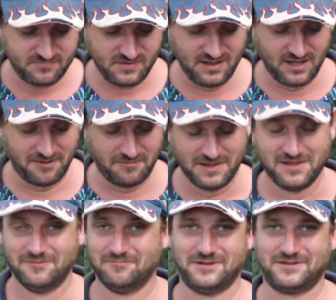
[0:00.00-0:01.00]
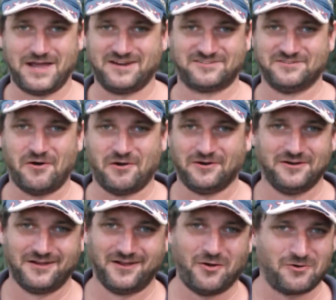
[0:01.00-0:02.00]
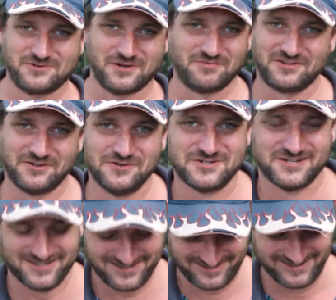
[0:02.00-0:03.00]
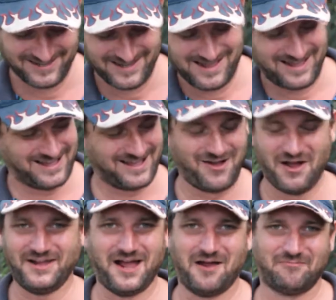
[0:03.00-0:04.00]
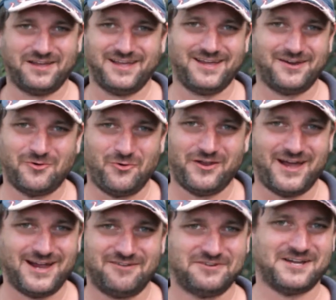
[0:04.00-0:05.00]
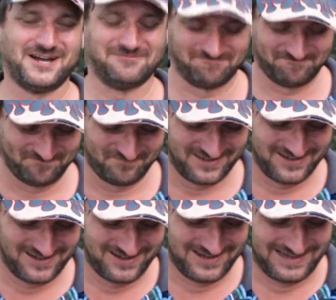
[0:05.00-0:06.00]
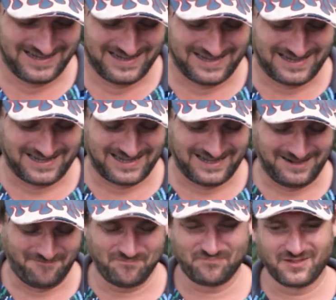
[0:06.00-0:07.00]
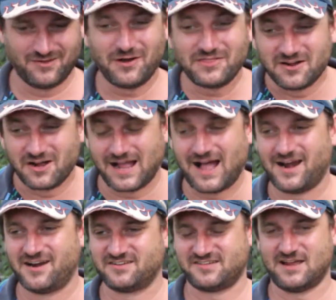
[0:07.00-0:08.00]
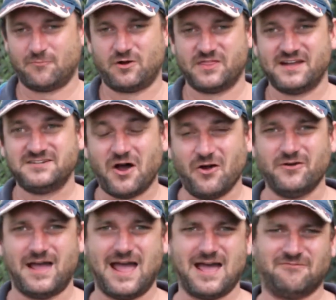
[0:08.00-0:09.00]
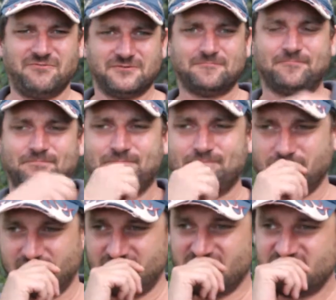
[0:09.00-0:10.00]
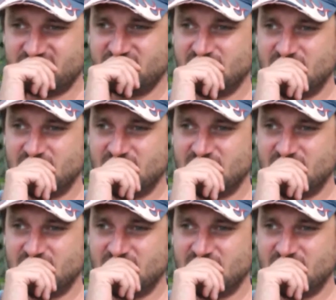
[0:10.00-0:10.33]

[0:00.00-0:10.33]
Uh, but that's not a long-term solution. Uh, I can't be here all day, every day. Uh, one thing I can't understand why they don't have this